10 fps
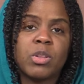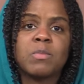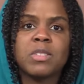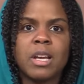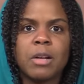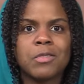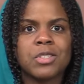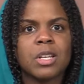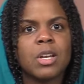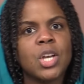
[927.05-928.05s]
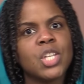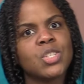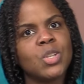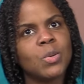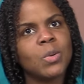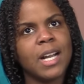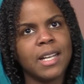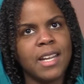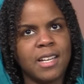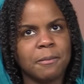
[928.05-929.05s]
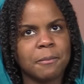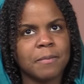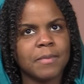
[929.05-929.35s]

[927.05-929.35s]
themselves. So again,